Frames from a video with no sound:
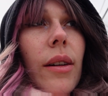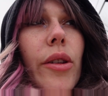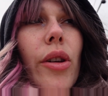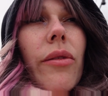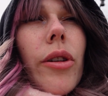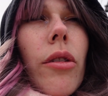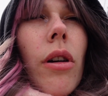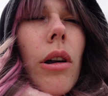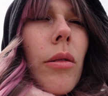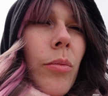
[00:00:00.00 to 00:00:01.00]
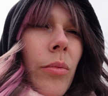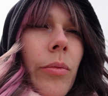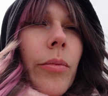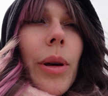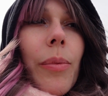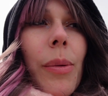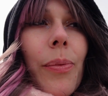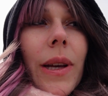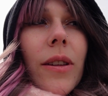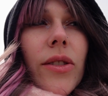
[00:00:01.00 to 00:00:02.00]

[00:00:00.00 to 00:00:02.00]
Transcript: If you ever come, maybe pick the